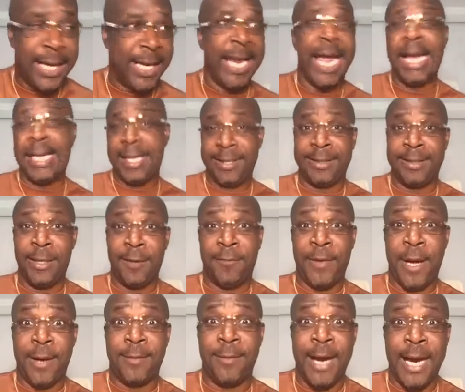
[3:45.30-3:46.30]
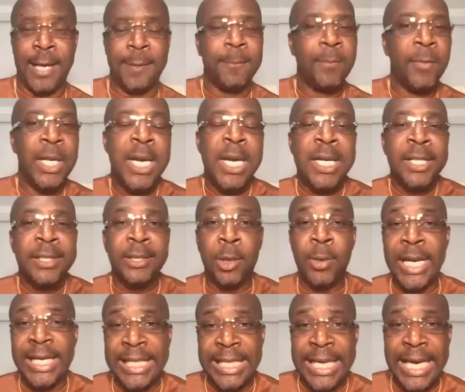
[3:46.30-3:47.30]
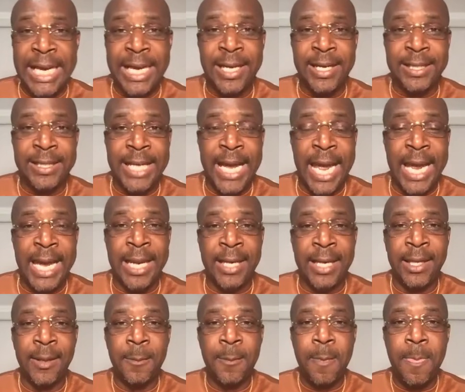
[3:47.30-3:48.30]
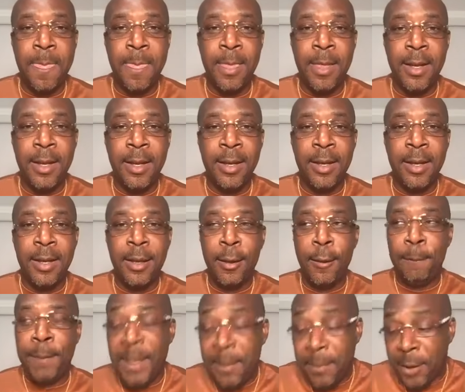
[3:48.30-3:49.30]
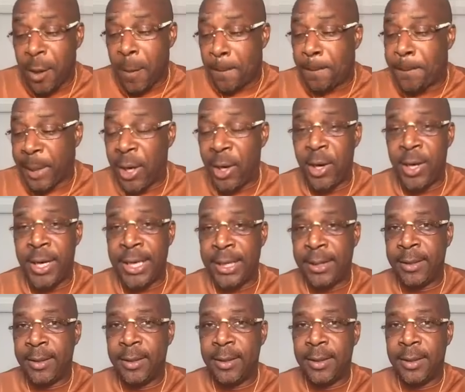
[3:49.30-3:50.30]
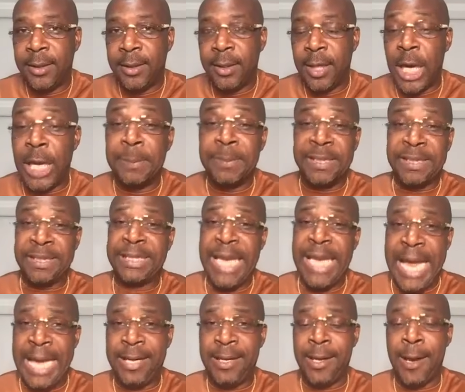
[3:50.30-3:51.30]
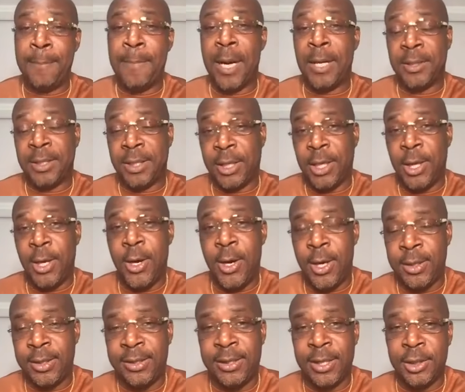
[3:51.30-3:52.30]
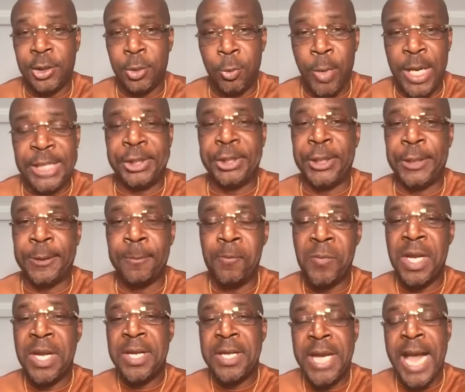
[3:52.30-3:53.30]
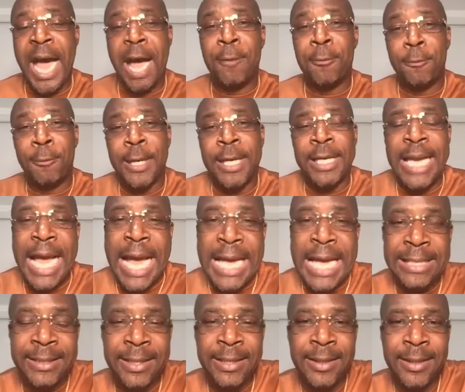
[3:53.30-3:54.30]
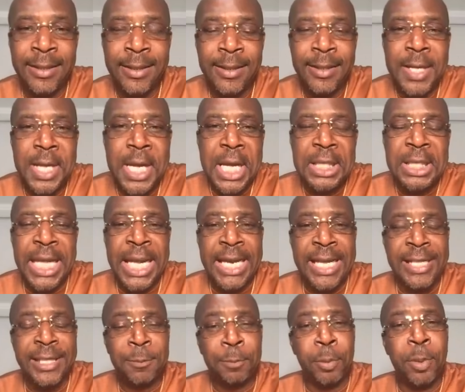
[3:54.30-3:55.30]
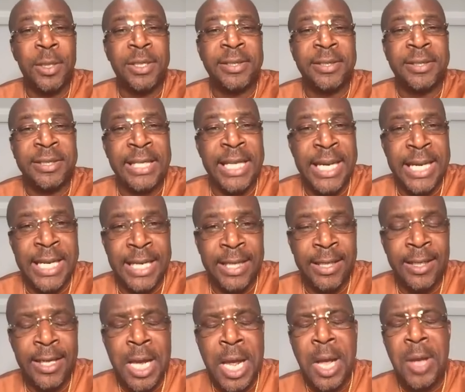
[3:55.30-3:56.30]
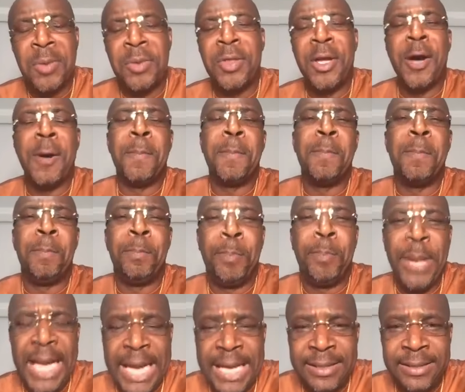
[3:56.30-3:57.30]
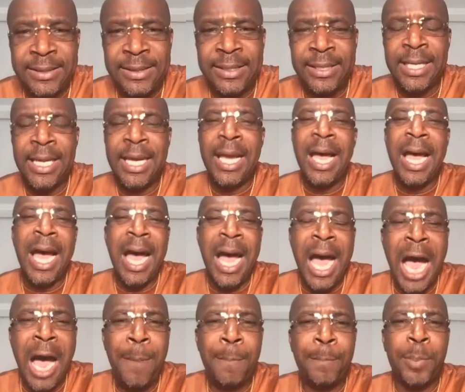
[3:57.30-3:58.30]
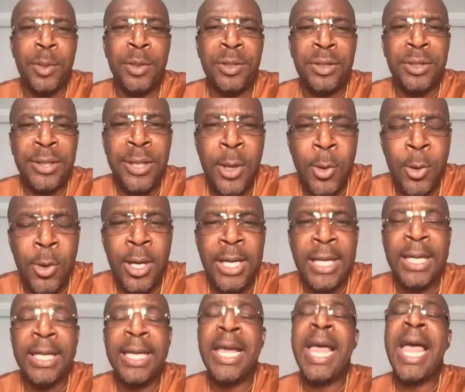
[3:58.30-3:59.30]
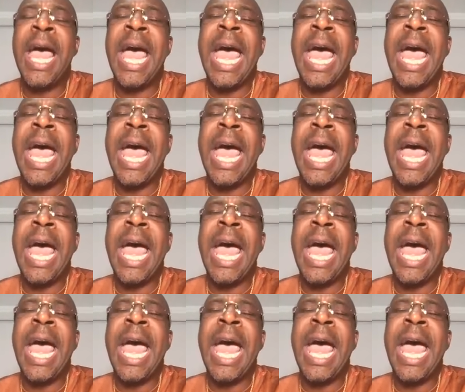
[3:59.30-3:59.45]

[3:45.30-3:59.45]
Knock yourself out, right? So at the end of the day, people are very upset about the current situation, not realizing that is presenting the best opportunity